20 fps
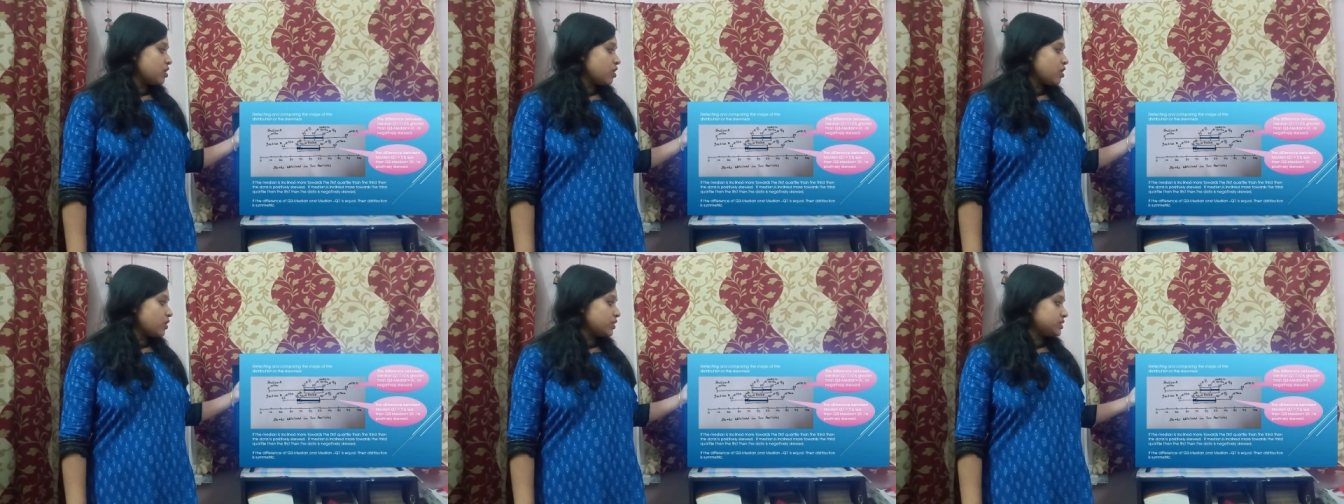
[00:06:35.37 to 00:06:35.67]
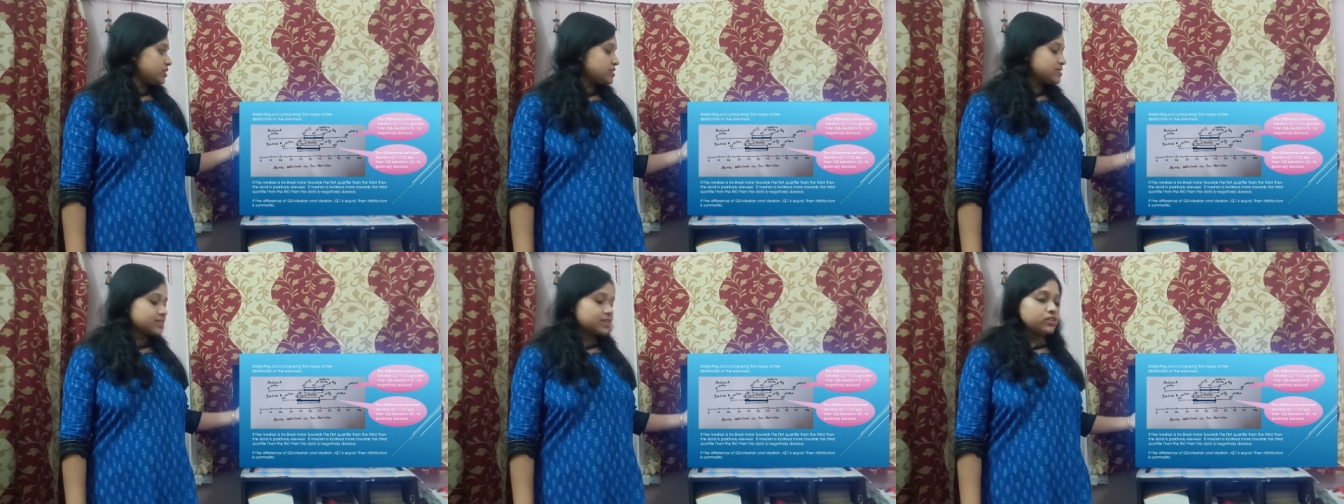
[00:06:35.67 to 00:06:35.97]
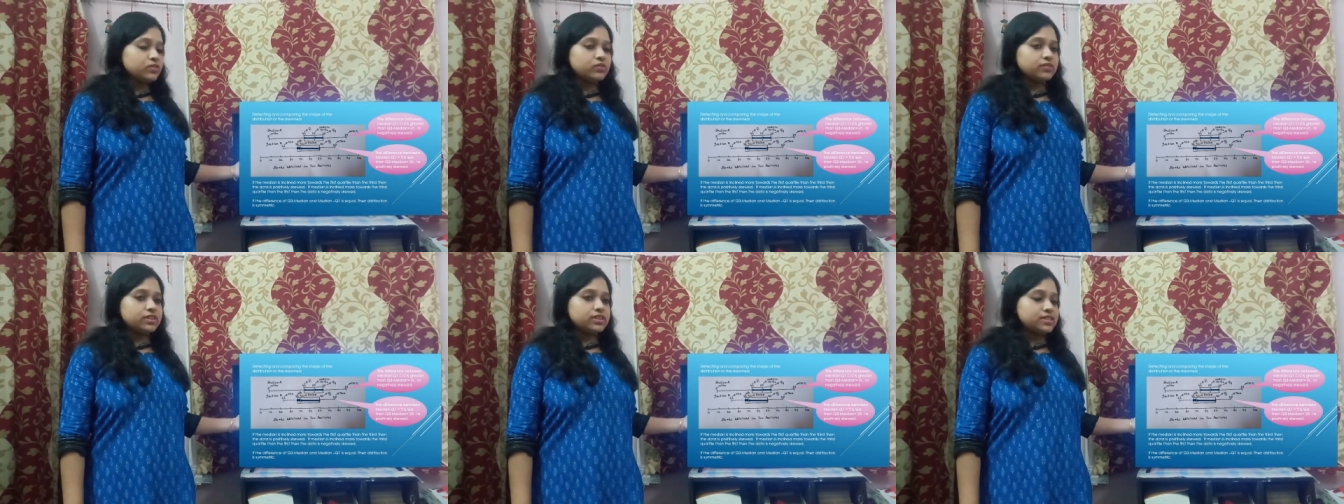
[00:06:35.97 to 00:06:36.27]
or the
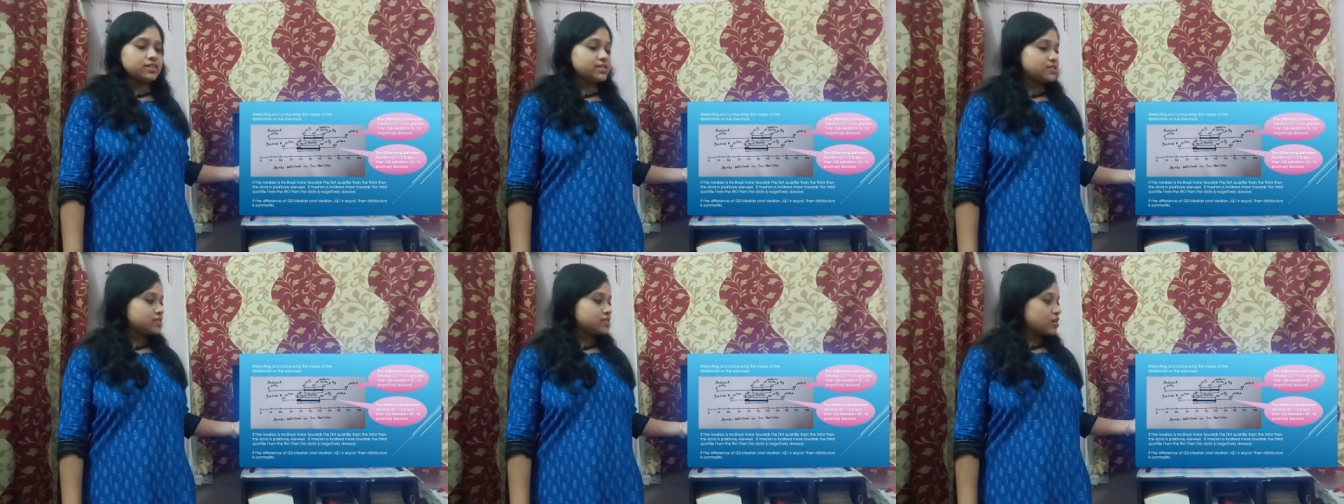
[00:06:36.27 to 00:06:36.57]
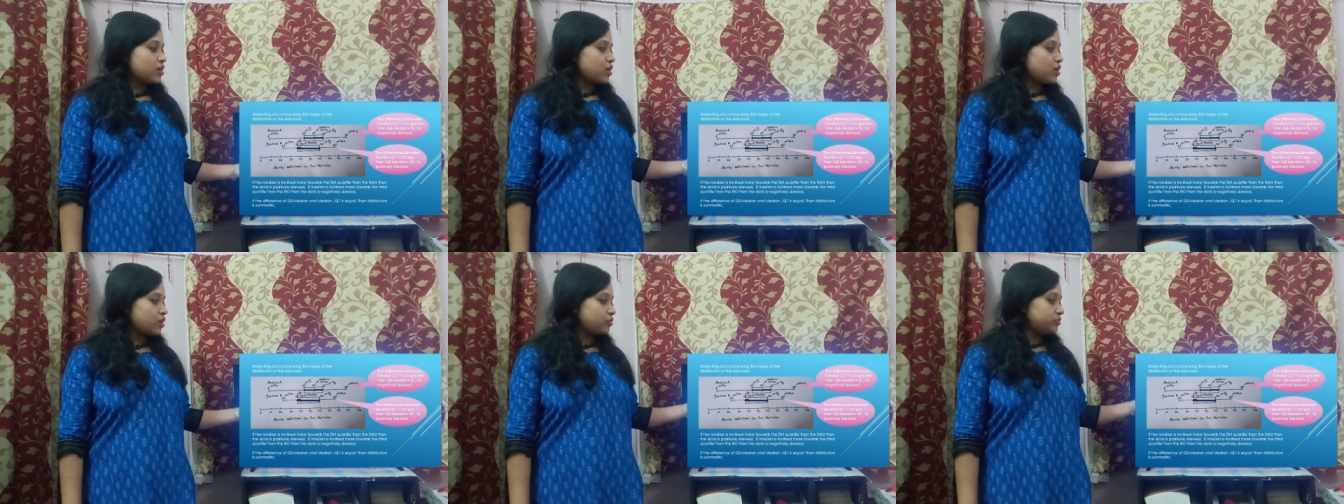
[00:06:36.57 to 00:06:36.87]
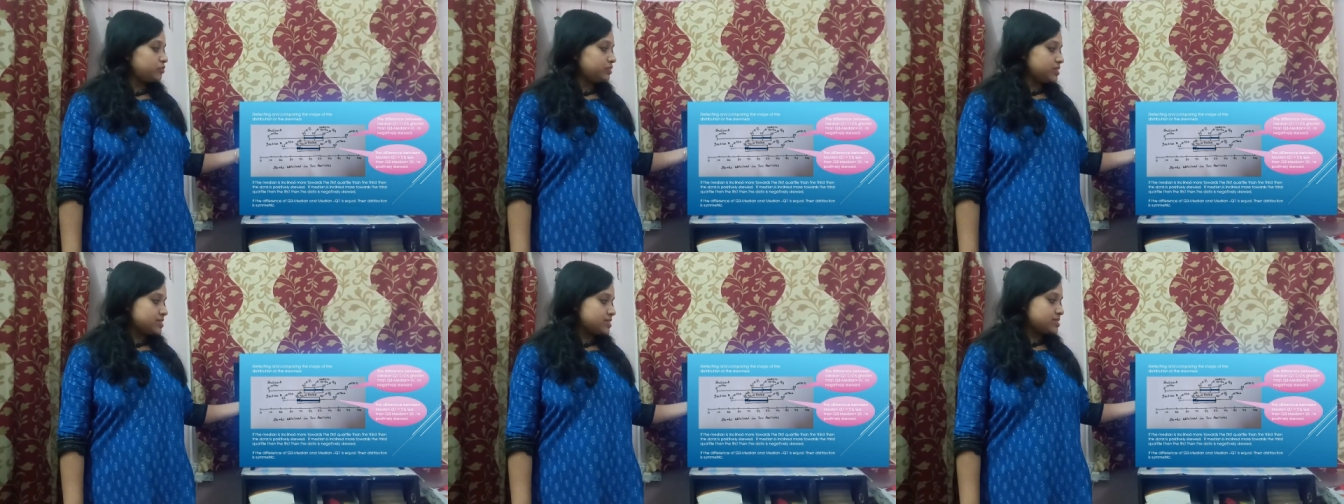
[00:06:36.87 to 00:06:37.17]
skewness
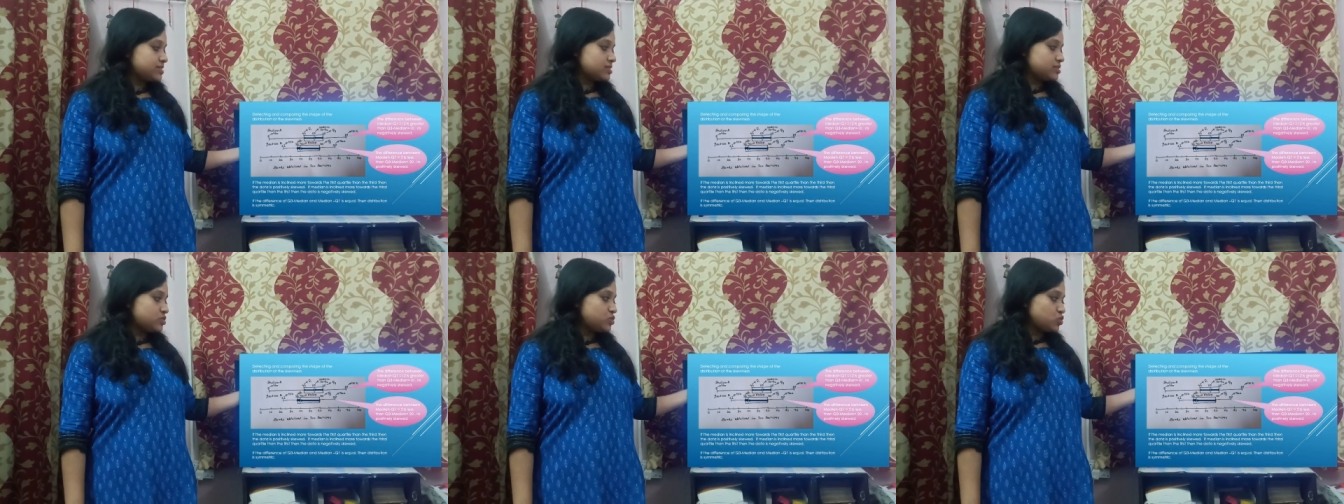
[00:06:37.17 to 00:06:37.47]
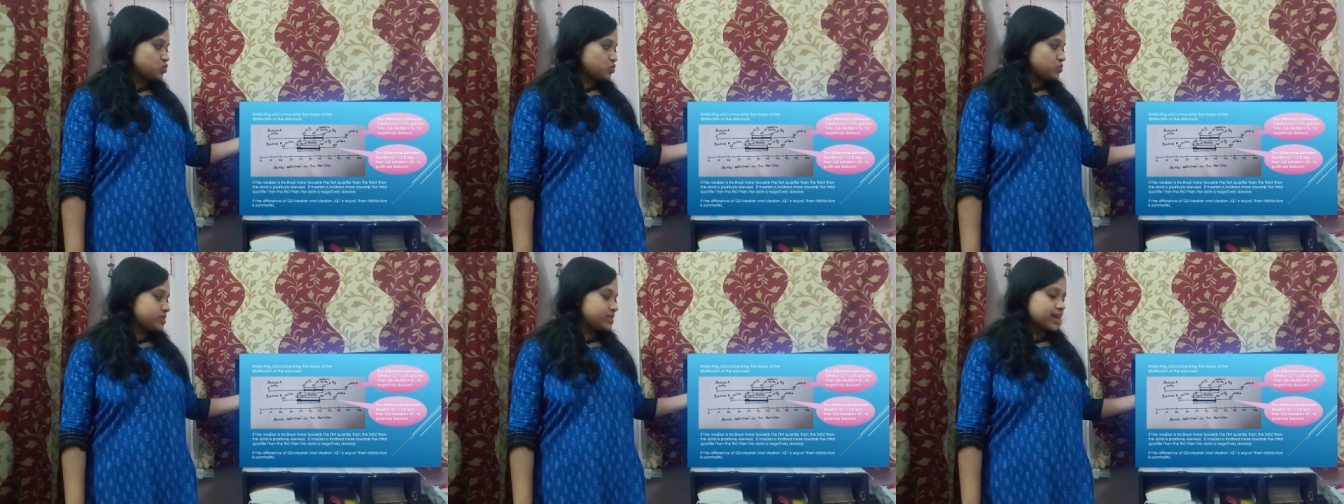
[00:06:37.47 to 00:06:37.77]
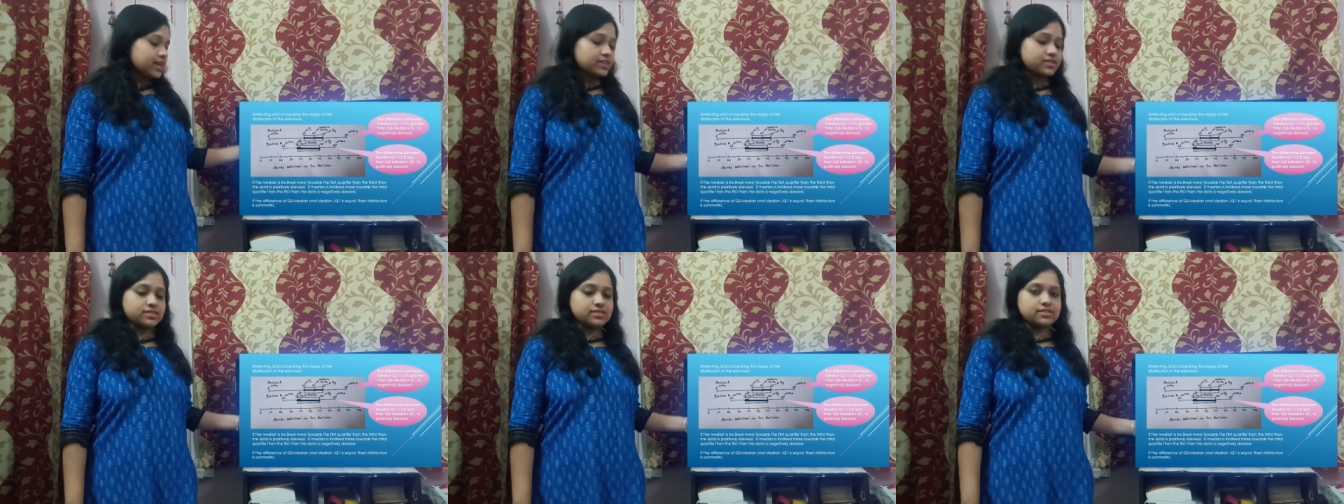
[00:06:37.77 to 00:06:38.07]
of these two
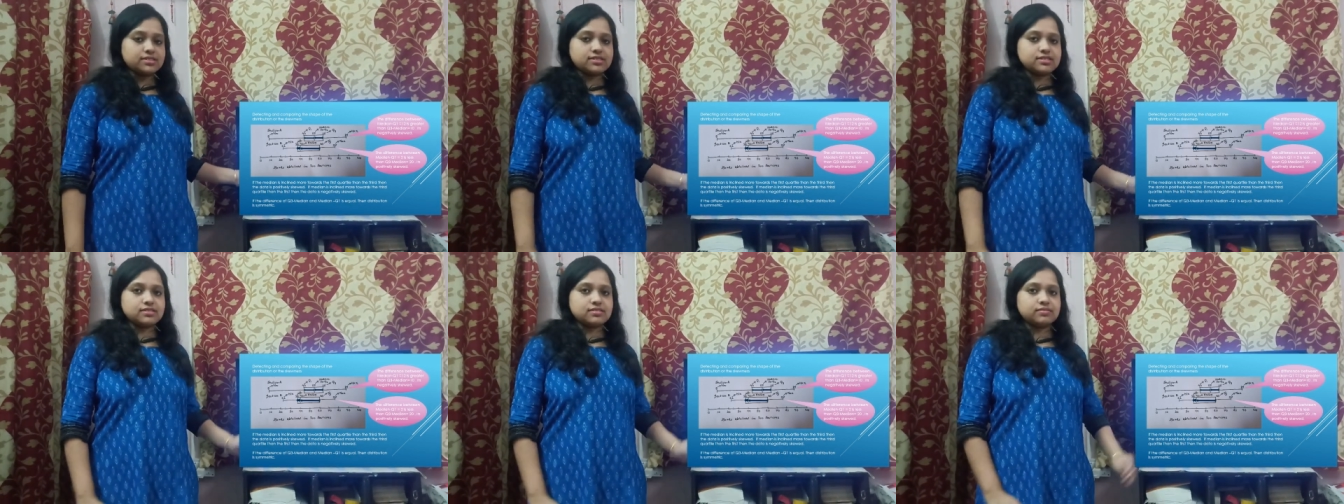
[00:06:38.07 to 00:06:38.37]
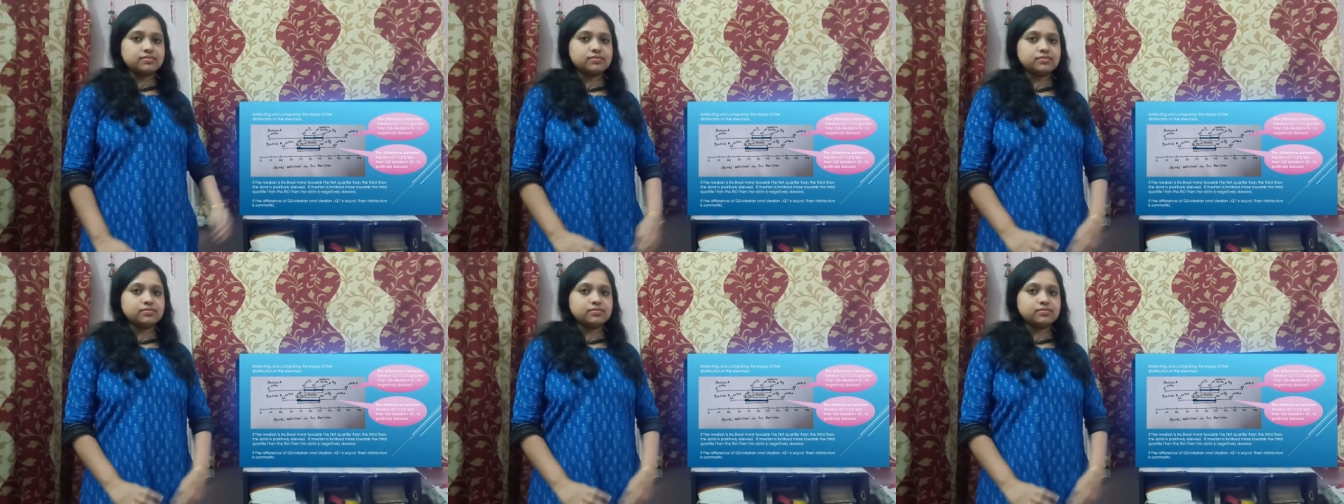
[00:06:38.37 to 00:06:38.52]
sections.